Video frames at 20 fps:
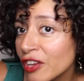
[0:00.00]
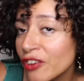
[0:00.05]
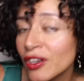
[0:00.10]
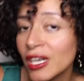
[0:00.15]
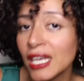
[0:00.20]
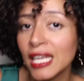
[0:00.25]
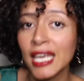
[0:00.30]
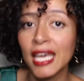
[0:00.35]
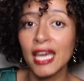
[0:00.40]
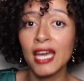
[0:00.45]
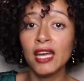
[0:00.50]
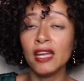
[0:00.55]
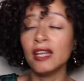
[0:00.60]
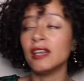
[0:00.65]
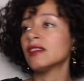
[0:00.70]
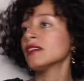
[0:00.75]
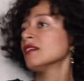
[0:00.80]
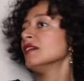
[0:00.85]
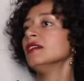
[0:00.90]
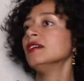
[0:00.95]
curly
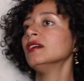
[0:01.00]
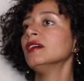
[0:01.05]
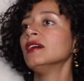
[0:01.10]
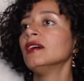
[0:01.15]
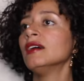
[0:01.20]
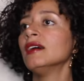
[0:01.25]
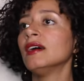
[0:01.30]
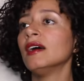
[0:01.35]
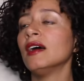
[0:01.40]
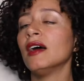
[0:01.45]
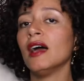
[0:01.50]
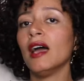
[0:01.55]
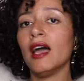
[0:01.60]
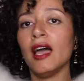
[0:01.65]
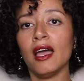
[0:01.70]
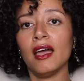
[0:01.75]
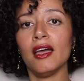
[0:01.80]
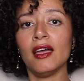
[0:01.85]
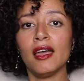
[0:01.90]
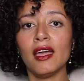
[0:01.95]
hair.
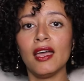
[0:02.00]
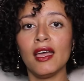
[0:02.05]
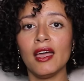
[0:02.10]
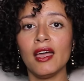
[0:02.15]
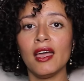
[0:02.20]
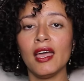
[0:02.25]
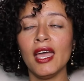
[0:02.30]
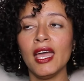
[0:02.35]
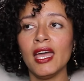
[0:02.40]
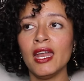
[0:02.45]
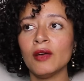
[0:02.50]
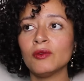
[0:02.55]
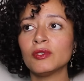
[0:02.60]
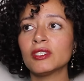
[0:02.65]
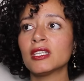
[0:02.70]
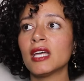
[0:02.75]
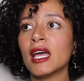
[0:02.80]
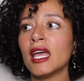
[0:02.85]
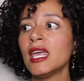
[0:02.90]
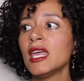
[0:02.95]
And I
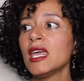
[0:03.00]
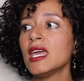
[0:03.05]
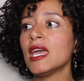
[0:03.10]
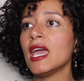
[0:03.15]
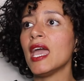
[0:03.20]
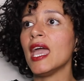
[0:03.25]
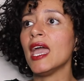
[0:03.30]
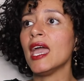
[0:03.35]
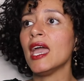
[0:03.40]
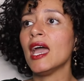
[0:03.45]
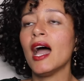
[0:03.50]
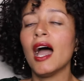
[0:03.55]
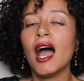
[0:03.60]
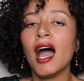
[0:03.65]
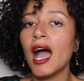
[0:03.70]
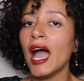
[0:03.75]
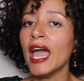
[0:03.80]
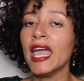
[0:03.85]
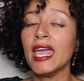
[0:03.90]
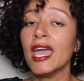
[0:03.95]
was like,
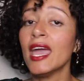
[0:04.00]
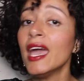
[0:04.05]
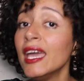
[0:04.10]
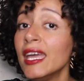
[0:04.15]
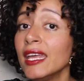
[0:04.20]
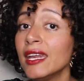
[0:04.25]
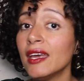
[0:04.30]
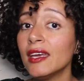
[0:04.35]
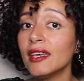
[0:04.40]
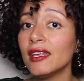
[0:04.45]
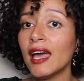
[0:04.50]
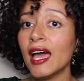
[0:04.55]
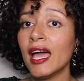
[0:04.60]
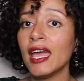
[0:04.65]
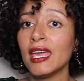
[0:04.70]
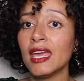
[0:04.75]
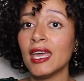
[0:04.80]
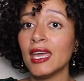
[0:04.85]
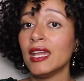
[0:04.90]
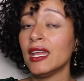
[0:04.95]
I hate it. I
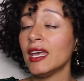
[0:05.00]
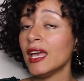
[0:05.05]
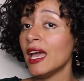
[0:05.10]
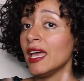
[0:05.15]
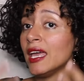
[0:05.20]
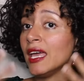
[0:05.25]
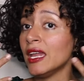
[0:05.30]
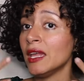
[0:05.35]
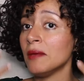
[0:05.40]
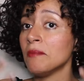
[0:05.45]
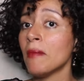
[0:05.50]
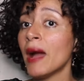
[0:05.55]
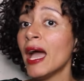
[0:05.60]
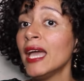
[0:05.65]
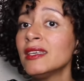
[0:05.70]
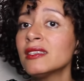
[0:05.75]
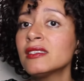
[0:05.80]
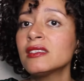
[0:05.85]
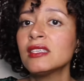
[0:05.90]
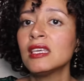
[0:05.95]
hate it. I hate it.
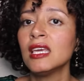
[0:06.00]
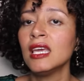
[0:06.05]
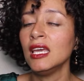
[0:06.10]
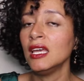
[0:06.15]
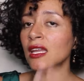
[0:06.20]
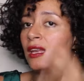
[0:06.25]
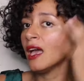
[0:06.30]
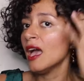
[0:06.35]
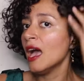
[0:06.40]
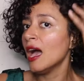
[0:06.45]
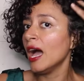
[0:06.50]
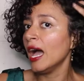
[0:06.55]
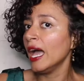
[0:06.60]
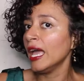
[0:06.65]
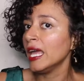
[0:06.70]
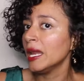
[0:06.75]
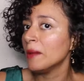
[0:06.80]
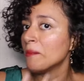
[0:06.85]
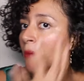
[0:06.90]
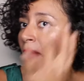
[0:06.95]
My skin. I
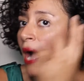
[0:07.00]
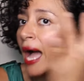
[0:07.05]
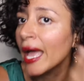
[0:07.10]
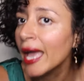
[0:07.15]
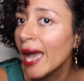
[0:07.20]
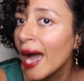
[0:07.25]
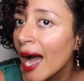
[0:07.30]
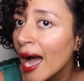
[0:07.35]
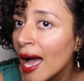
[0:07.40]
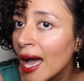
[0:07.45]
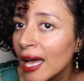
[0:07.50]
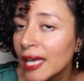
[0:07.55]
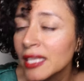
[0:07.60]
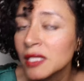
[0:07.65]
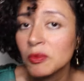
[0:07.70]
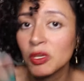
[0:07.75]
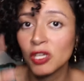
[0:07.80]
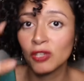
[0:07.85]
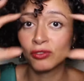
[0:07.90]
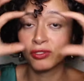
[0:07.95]
hate it. My eyes
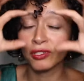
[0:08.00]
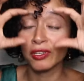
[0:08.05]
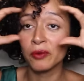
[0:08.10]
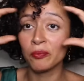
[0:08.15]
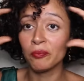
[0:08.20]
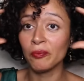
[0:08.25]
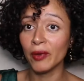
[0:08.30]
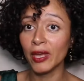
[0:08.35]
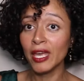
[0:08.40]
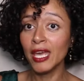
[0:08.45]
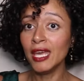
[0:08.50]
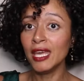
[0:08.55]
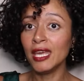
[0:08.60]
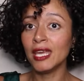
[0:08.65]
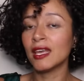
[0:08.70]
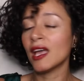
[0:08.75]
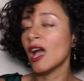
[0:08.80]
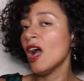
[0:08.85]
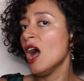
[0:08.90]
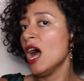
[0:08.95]
because they're
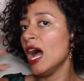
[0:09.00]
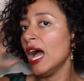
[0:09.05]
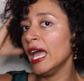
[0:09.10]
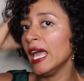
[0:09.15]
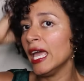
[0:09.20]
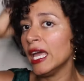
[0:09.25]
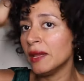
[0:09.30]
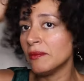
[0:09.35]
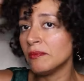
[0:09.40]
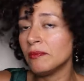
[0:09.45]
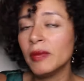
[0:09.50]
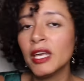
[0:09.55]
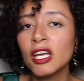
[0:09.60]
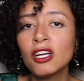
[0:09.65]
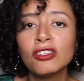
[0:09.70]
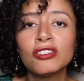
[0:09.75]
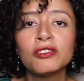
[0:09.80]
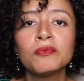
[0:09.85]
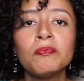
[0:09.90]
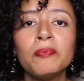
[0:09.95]
big. I hate it
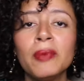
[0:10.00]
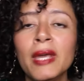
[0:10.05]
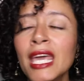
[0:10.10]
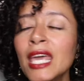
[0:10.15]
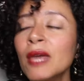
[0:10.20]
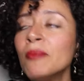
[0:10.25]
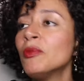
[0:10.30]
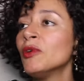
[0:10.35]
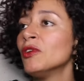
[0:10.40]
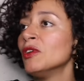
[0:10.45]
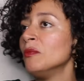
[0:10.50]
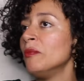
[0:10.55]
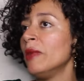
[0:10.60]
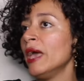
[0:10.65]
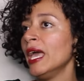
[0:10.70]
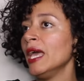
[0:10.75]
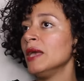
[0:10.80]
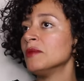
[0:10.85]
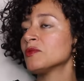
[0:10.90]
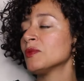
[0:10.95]
because people,
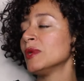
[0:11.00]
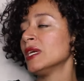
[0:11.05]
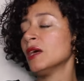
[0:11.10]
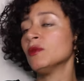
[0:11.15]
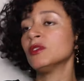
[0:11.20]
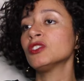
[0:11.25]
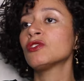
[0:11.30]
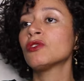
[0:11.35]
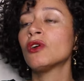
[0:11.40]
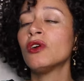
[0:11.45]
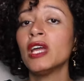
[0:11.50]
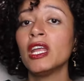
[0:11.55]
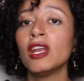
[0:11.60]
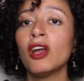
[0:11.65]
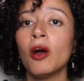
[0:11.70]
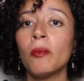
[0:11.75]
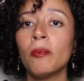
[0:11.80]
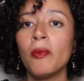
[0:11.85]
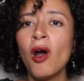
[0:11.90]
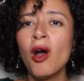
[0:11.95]
babe, when I was growing
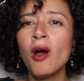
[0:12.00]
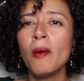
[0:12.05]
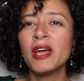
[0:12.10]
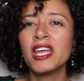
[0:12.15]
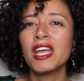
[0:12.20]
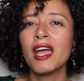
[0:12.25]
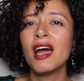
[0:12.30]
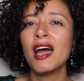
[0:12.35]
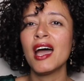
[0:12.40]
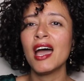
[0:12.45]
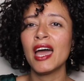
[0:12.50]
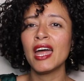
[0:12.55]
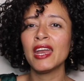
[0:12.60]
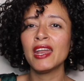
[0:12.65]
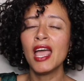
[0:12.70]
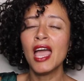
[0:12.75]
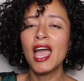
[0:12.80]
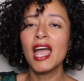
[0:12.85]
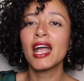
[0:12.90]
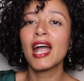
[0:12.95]
up, oh my
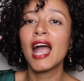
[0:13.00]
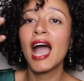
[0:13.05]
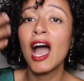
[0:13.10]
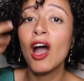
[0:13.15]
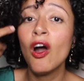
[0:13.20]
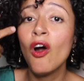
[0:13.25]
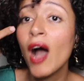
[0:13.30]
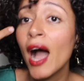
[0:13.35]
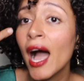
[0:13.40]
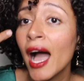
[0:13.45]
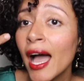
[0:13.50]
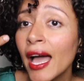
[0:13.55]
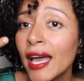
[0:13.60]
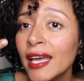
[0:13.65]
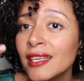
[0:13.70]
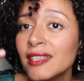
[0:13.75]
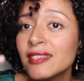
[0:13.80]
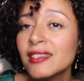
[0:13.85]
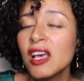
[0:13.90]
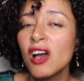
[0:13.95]
God, cow
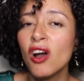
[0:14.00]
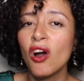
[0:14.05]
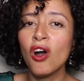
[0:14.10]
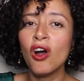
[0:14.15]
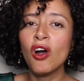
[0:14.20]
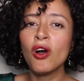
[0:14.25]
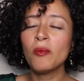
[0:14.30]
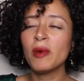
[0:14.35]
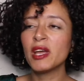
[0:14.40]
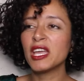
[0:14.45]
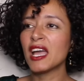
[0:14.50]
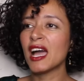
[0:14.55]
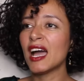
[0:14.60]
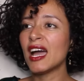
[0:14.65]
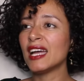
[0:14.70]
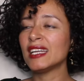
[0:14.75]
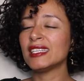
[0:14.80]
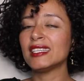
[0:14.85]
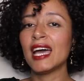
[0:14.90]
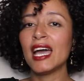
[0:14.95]
eyes. Oh my
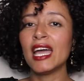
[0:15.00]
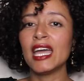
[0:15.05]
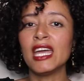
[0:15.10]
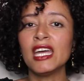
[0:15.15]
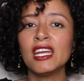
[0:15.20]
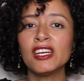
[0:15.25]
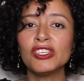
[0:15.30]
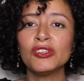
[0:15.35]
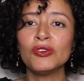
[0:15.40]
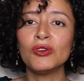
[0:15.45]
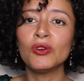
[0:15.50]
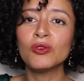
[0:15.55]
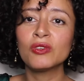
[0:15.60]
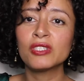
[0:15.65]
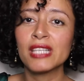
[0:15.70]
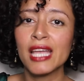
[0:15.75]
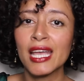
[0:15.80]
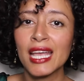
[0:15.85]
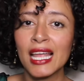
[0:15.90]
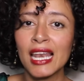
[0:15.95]
God, the hair, you
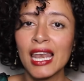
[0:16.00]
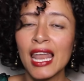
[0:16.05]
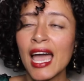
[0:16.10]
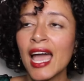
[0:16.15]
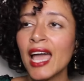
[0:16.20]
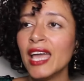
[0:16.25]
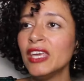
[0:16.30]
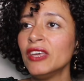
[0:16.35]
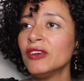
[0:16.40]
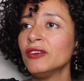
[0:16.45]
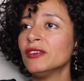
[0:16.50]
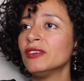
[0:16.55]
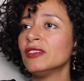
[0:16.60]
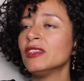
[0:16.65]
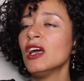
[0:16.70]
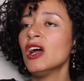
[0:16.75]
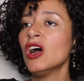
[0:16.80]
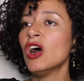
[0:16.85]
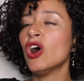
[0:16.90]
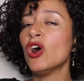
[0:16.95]
looks like a
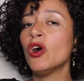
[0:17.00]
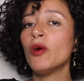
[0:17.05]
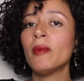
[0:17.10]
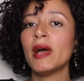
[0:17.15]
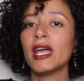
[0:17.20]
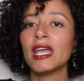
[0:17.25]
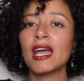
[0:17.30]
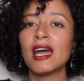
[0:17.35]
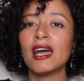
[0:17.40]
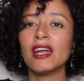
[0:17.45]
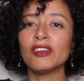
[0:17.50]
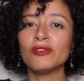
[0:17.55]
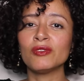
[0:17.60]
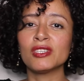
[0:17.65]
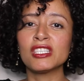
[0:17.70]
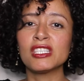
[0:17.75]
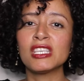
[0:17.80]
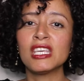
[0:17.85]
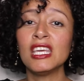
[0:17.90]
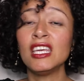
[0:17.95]
lion. Oh my God, your
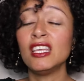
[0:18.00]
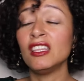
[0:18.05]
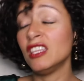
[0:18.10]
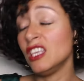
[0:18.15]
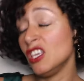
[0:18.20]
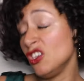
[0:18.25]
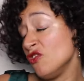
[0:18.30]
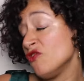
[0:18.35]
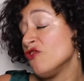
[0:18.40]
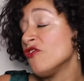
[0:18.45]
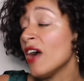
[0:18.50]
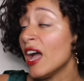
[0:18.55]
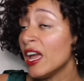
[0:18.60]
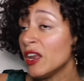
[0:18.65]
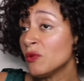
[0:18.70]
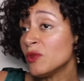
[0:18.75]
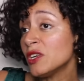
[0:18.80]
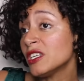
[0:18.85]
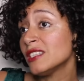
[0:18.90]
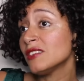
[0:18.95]
skin. Did you
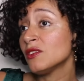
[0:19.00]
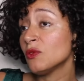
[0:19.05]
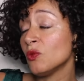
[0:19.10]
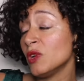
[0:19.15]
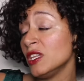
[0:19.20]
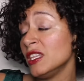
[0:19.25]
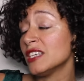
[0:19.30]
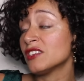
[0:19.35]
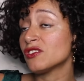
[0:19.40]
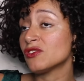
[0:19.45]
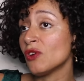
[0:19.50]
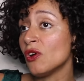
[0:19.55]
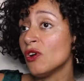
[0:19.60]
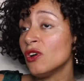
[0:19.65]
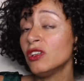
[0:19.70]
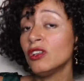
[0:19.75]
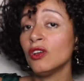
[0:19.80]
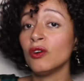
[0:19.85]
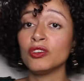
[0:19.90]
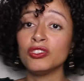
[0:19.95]
fight with, with the
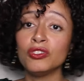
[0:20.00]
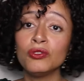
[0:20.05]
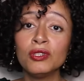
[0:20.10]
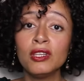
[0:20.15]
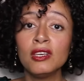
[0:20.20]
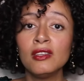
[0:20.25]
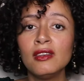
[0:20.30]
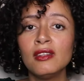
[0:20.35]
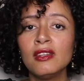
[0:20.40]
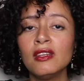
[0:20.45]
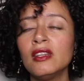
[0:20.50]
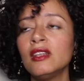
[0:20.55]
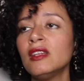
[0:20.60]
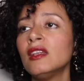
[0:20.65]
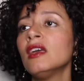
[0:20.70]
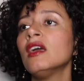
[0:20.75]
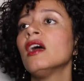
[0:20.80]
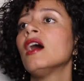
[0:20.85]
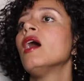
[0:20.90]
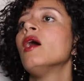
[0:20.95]
sun or oh, you did
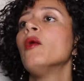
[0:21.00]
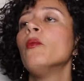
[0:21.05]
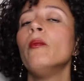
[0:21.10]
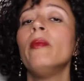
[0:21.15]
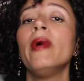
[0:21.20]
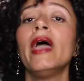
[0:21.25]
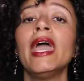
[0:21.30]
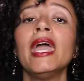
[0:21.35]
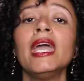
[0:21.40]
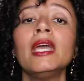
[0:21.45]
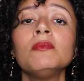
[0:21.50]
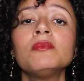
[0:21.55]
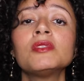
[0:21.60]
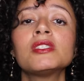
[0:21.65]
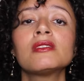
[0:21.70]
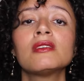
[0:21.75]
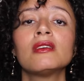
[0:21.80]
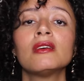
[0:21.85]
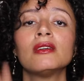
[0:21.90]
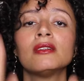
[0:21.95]
it?
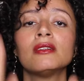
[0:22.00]
Babes,